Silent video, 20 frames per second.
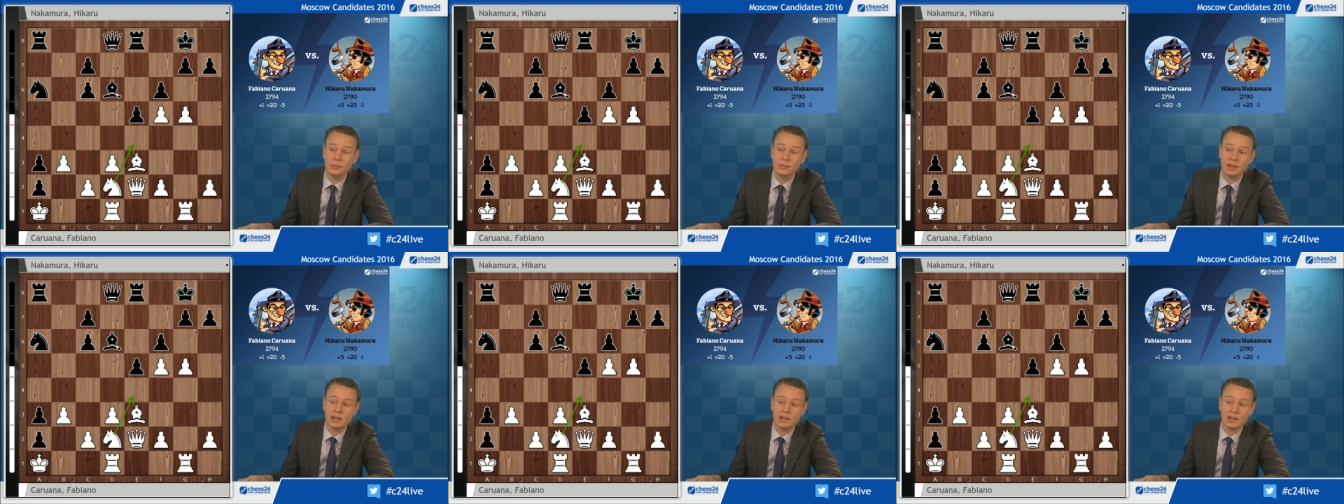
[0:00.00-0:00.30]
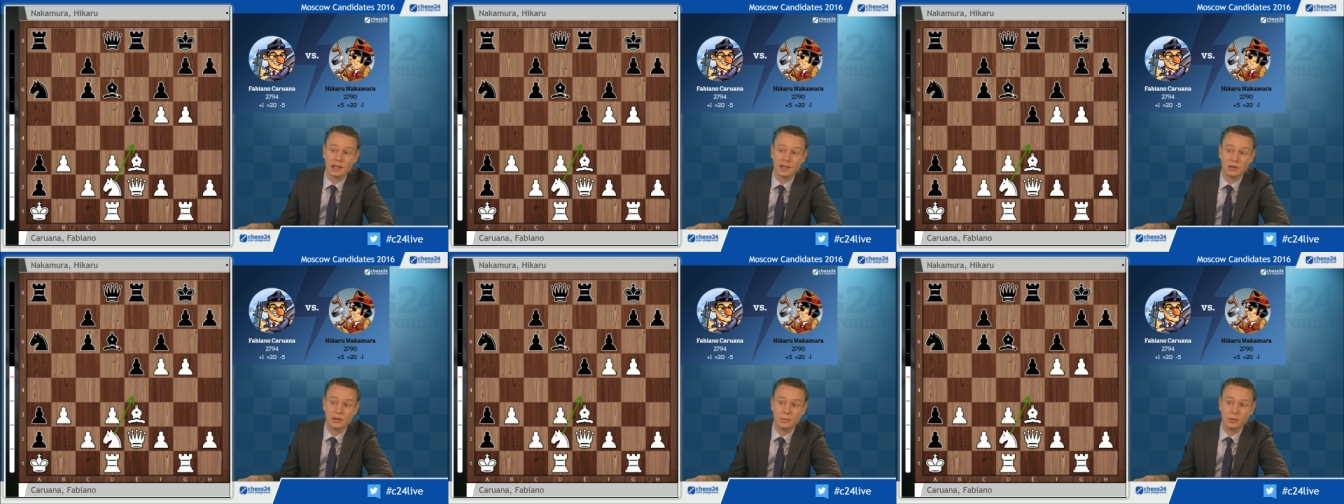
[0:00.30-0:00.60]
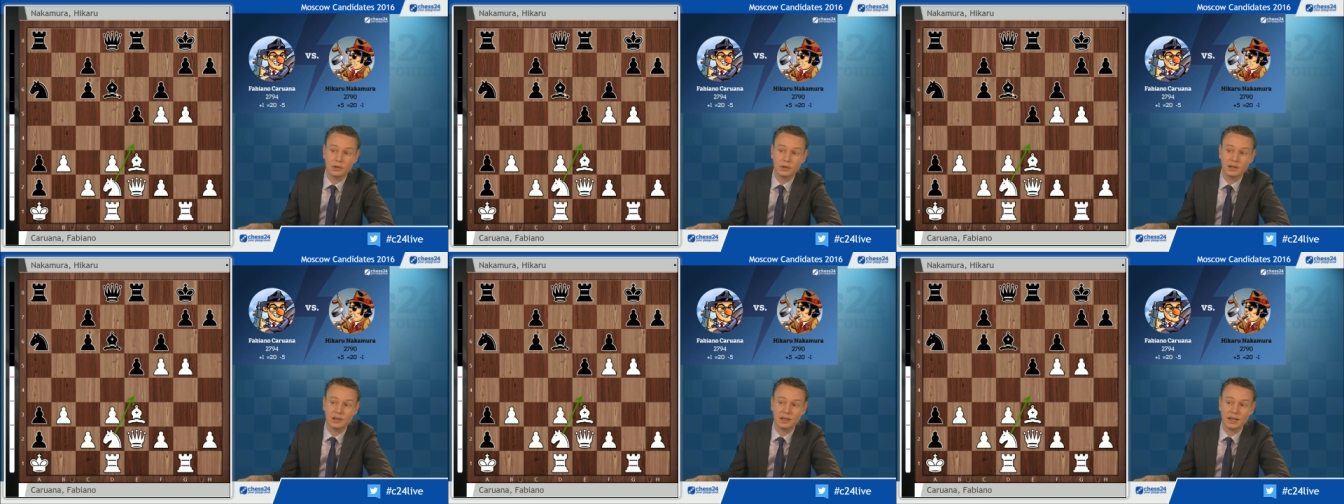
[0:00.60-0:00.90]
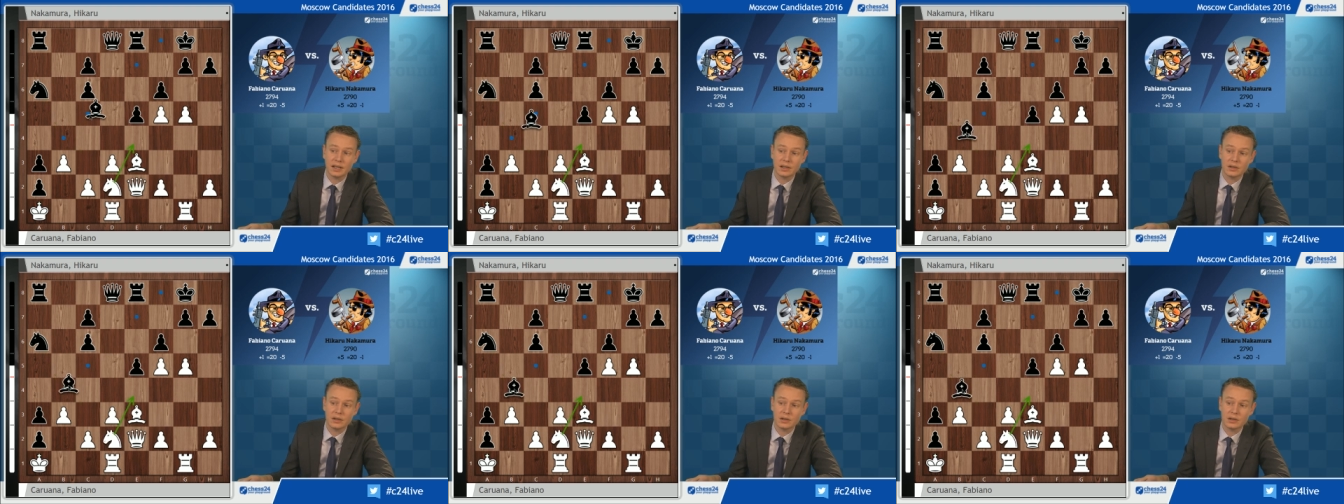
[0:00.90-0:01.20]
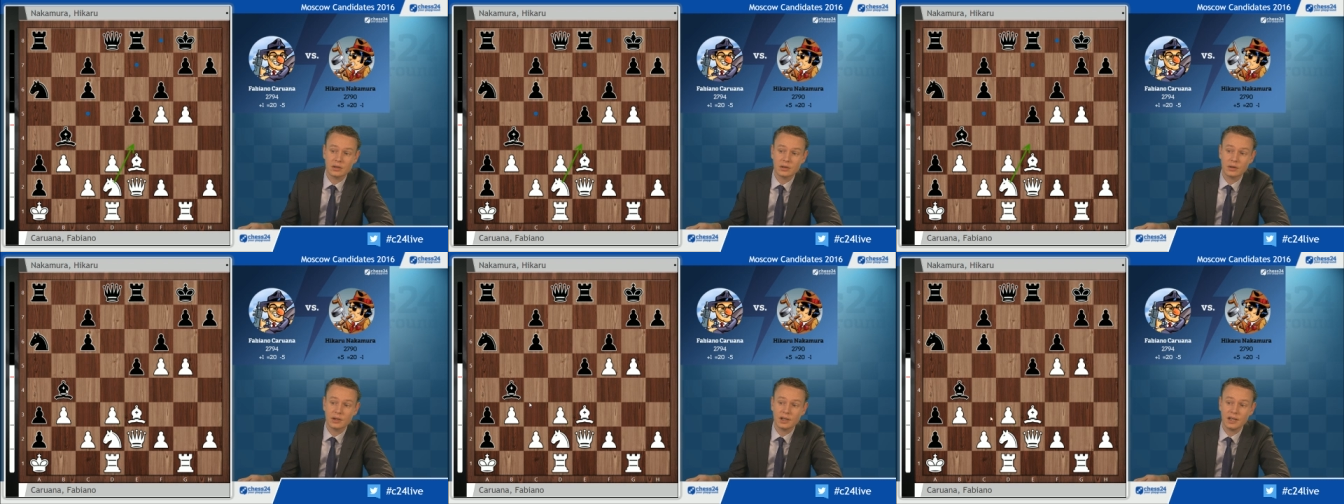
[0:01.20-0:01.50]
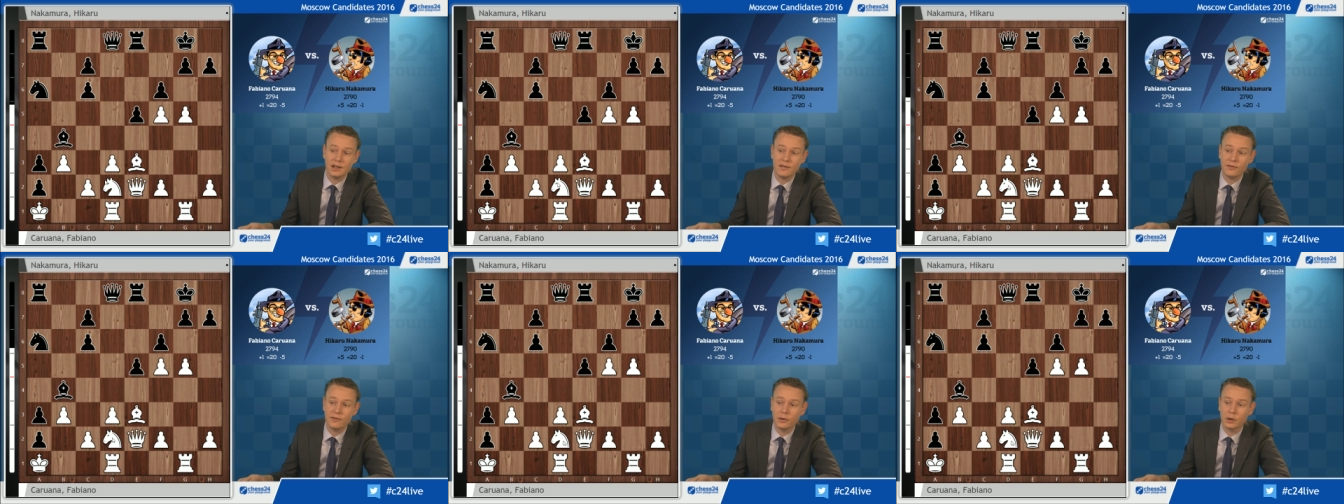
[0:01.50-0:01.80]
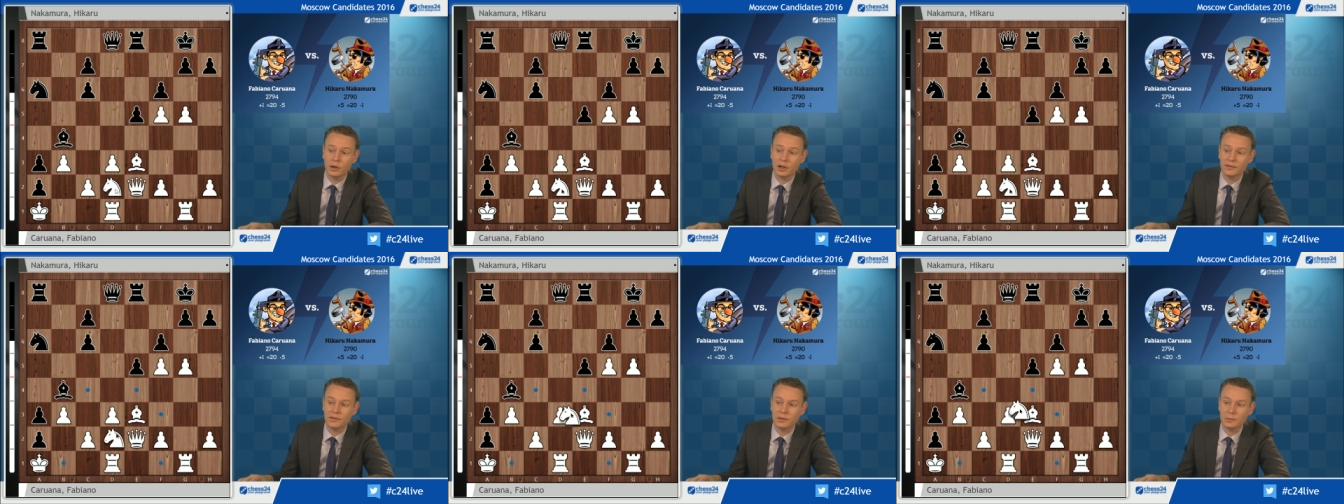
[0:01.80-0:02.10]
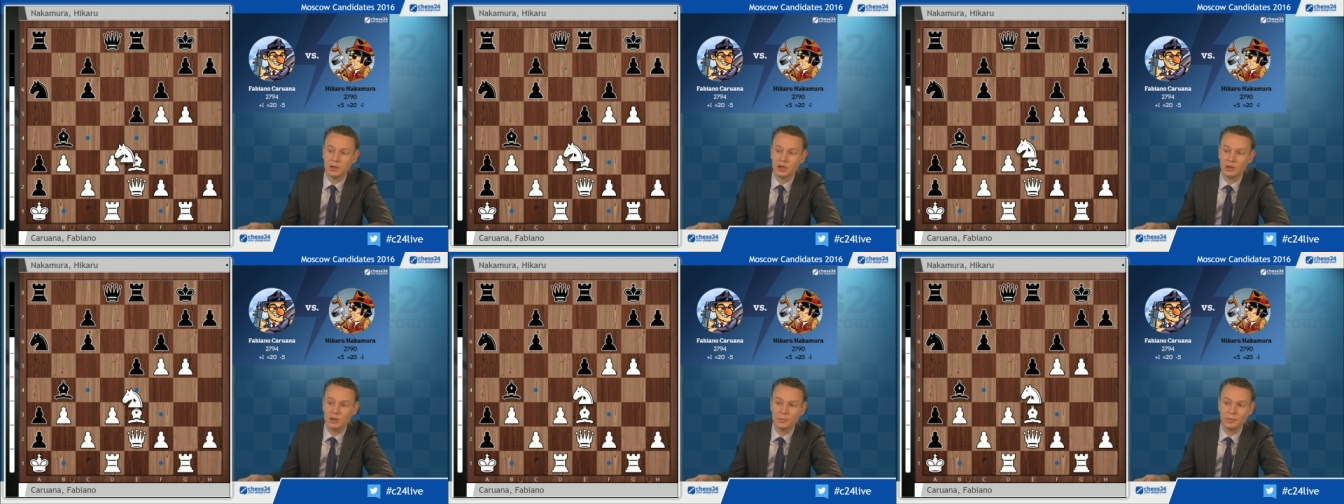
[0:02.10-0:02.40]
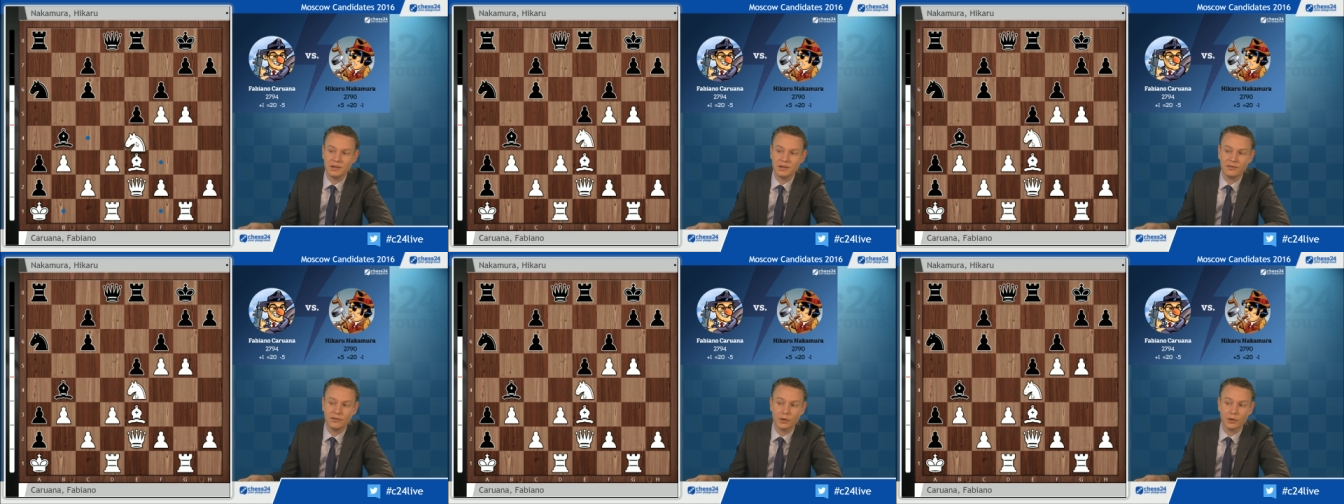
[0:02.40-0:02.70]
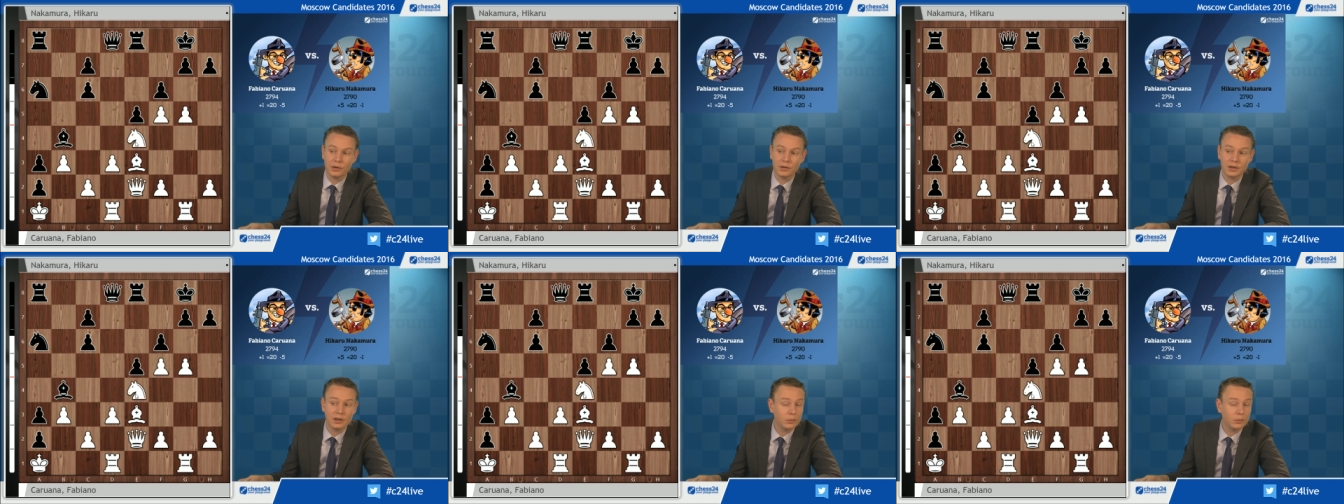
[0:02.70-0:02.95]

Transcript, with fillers: intending to put the knight to e4 after bishop b4.